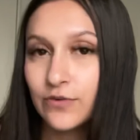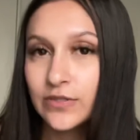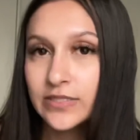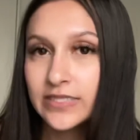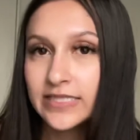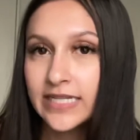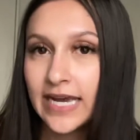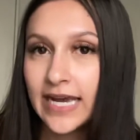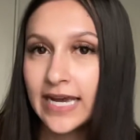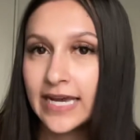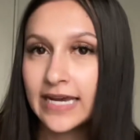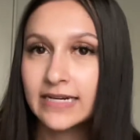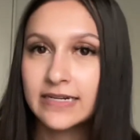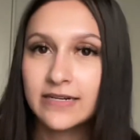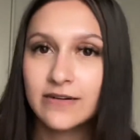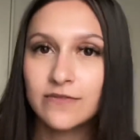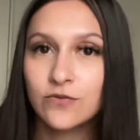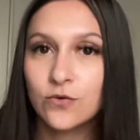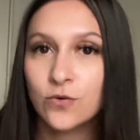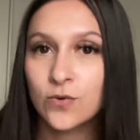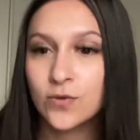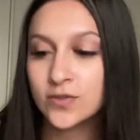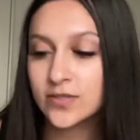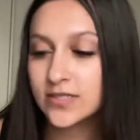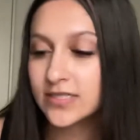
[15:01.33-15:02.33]
day. I have a
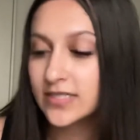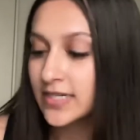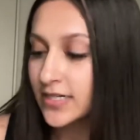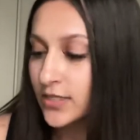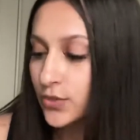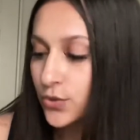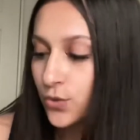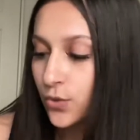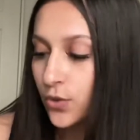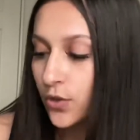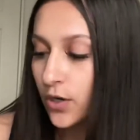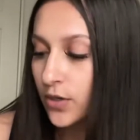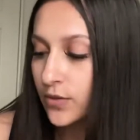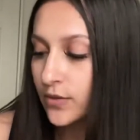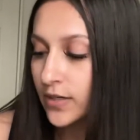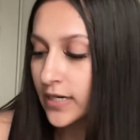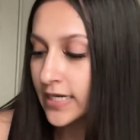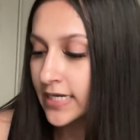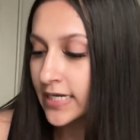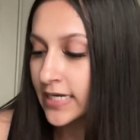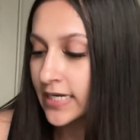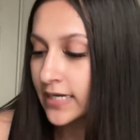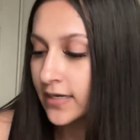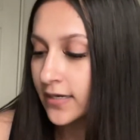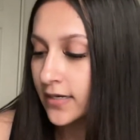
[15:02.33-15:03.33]
whole schedule
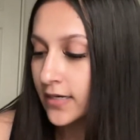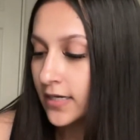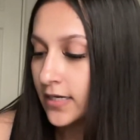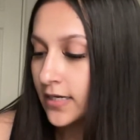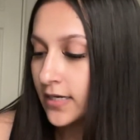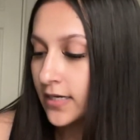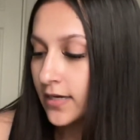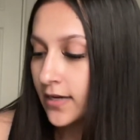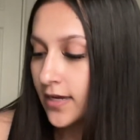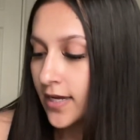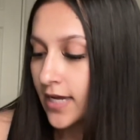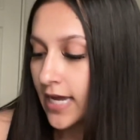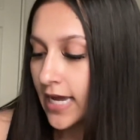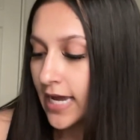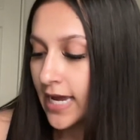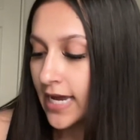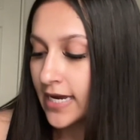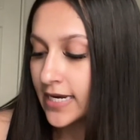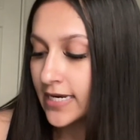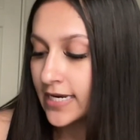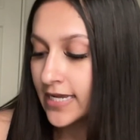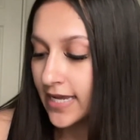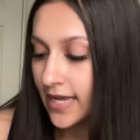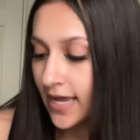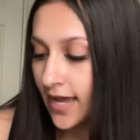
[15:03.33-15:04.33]
already.
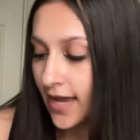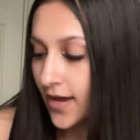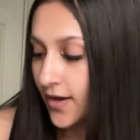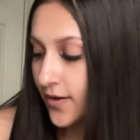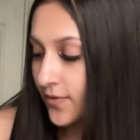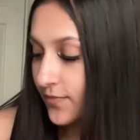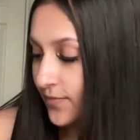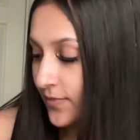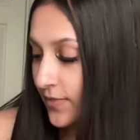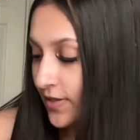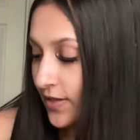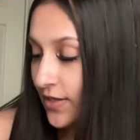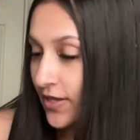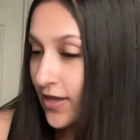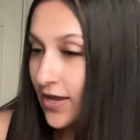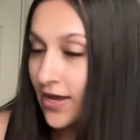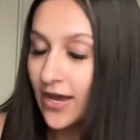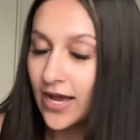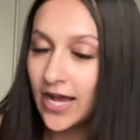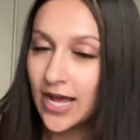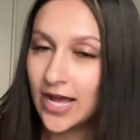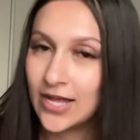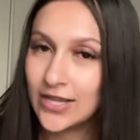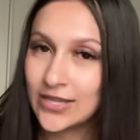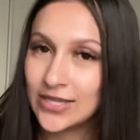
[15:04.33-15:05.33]
And yeah,
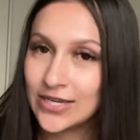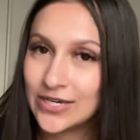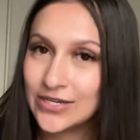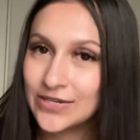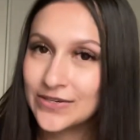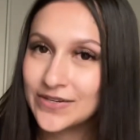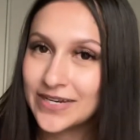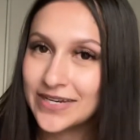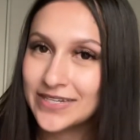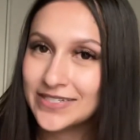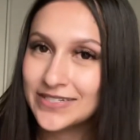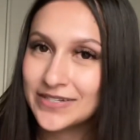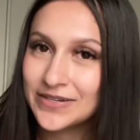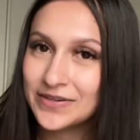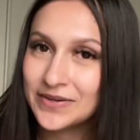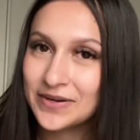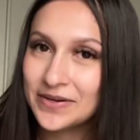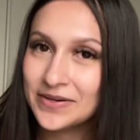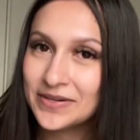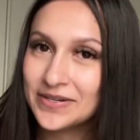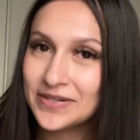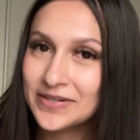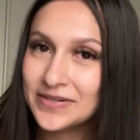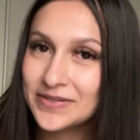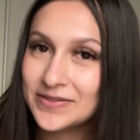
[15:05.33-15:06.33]
I'll let you guys know how
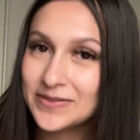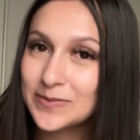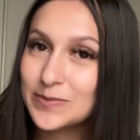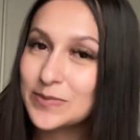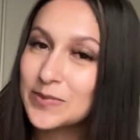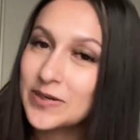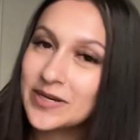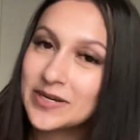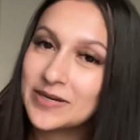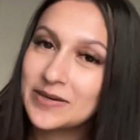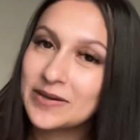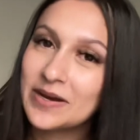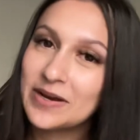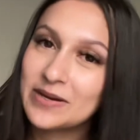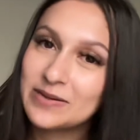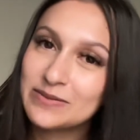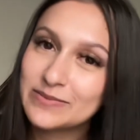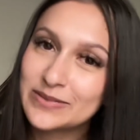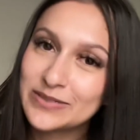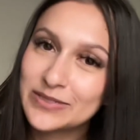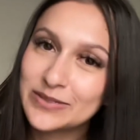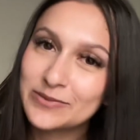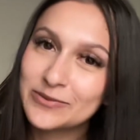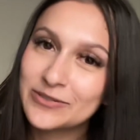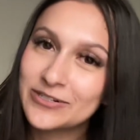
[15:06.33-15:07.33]
it goes, but I'm
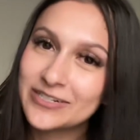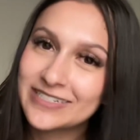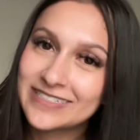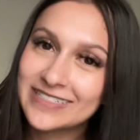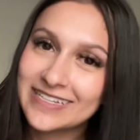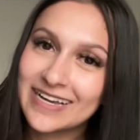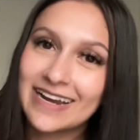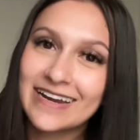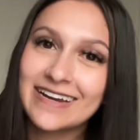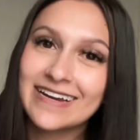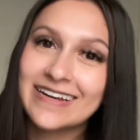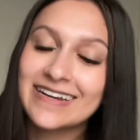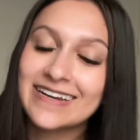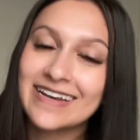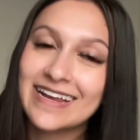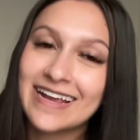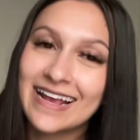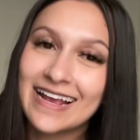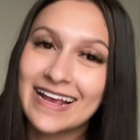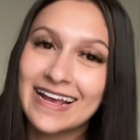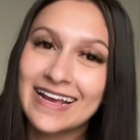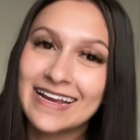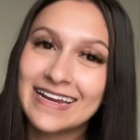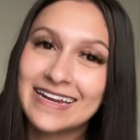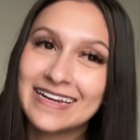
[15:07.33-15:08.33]
super excited
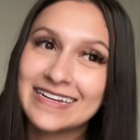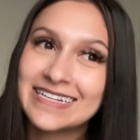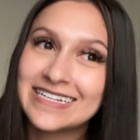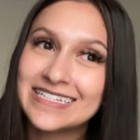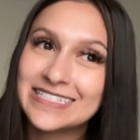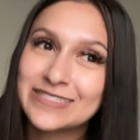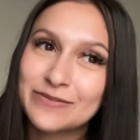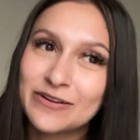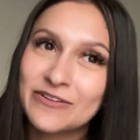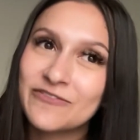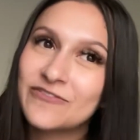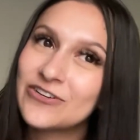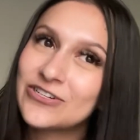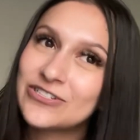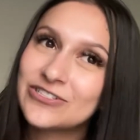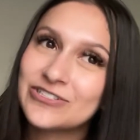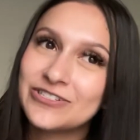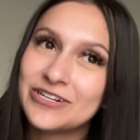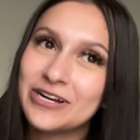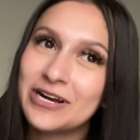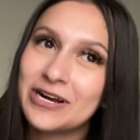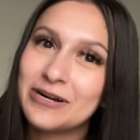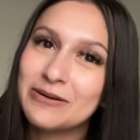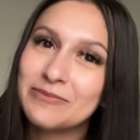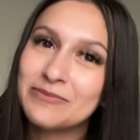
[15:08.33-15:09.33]
and it's my first
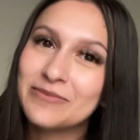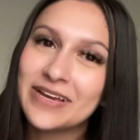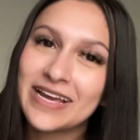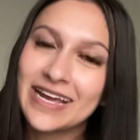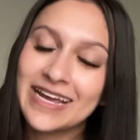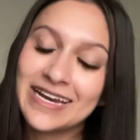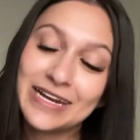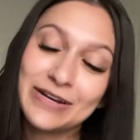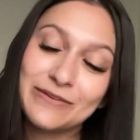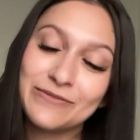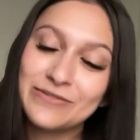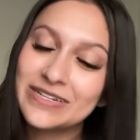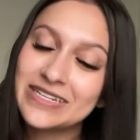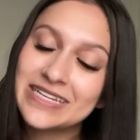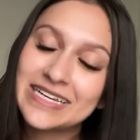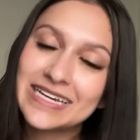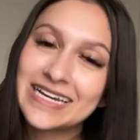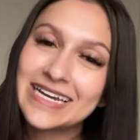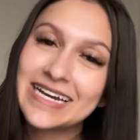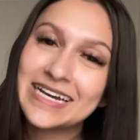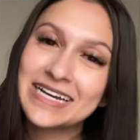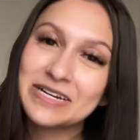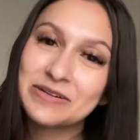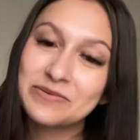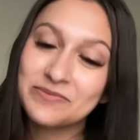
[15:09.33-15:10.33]
job and I really
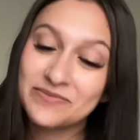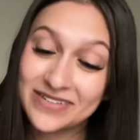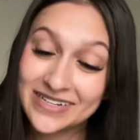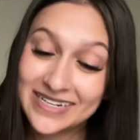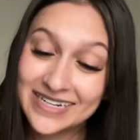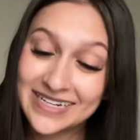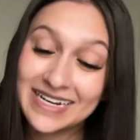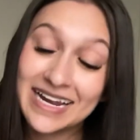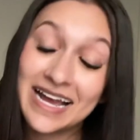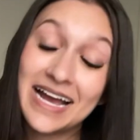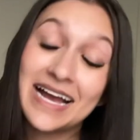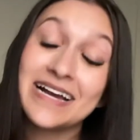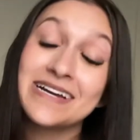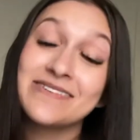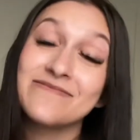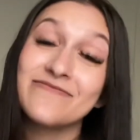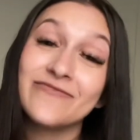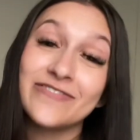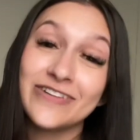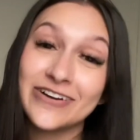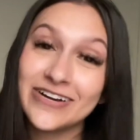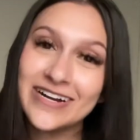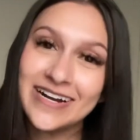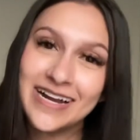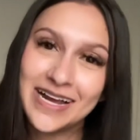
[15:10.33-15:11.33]
can't complain. I'm
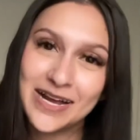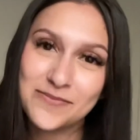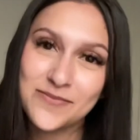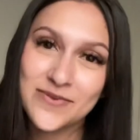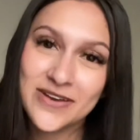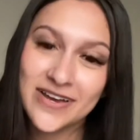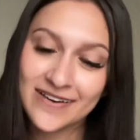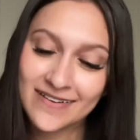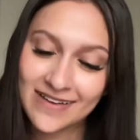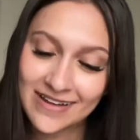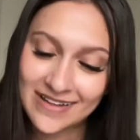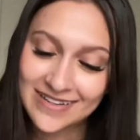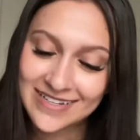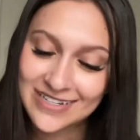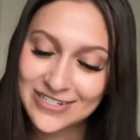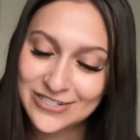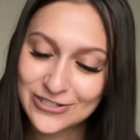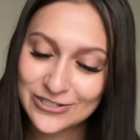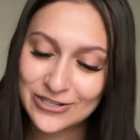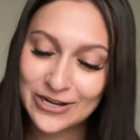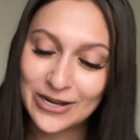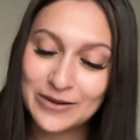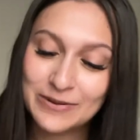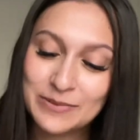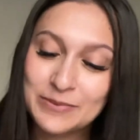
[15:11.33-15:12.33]
very happy I got this
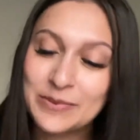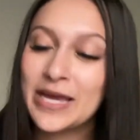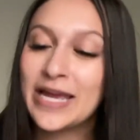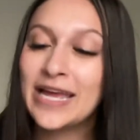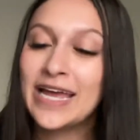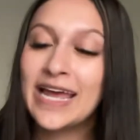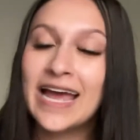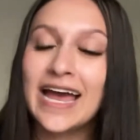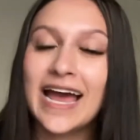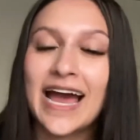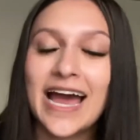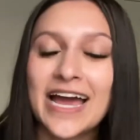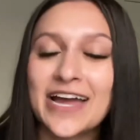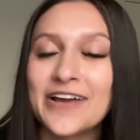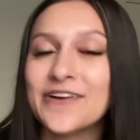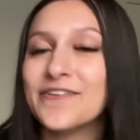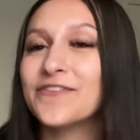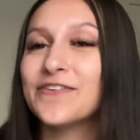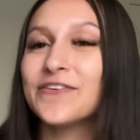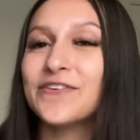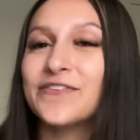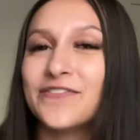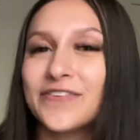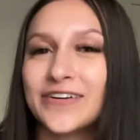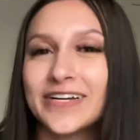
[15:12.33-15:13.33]
job. I
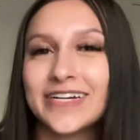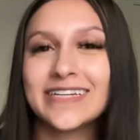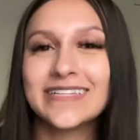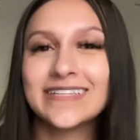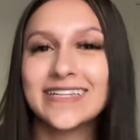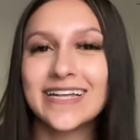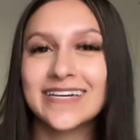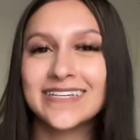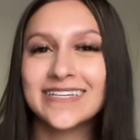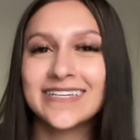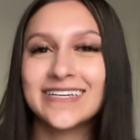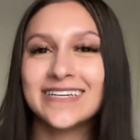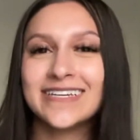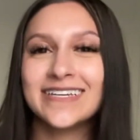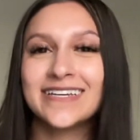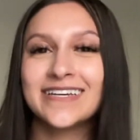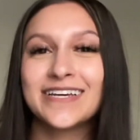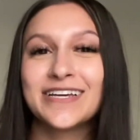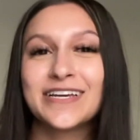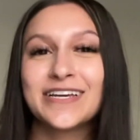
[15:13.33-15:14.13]
feel very lucky.